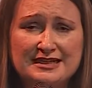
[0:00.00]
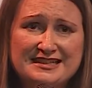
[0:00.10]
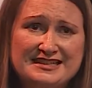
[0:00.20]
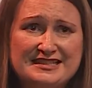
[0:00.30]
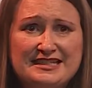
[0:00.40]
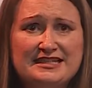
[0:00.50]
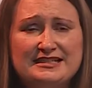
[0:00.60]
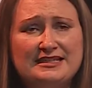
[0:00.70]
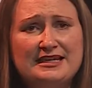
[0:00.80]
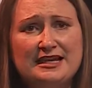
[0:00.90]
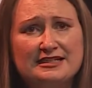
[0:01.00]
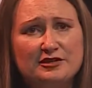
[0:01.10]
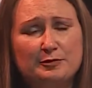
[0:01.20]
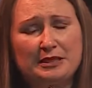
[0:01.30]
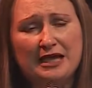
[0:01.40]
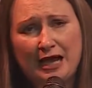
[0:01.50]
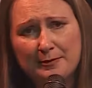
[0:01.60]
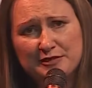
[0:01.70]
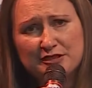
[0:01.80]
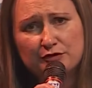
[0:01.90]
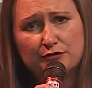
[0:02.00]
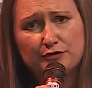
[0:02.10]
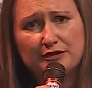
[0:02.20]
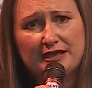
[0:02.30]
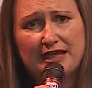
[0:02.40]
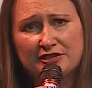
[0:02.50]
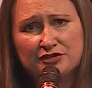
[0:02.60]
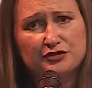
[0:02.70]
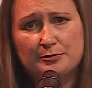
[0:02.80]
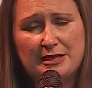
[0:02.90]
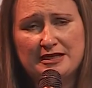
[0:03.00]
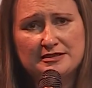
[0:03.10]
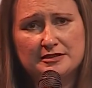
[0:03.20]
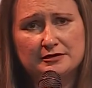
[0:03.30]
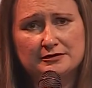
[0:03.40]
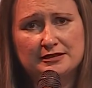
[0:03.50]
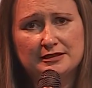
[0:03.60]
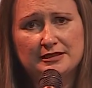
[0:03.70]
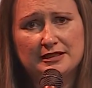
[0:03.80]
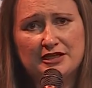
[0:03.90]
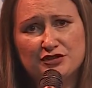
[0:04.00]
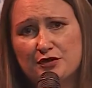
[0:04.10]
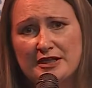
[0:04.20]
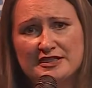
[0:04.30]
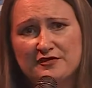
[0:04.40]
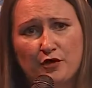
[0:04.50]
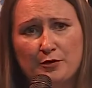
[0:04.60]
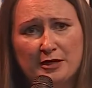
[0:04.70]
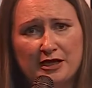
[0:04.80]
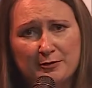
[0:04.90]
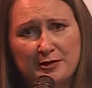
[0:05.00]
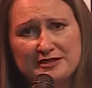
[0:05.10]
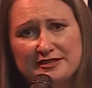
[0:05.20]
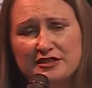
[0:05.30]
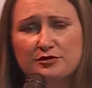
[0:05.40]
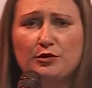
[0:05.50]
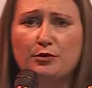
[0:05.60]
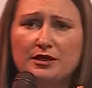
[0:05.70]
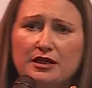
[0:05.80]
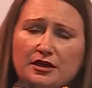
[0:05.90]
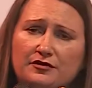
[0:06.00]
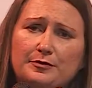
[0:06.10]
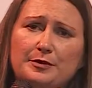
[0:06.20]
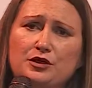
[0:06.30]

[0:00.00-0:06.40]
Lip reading: CCS have been absolutely instrumental in transforming our business. We won a government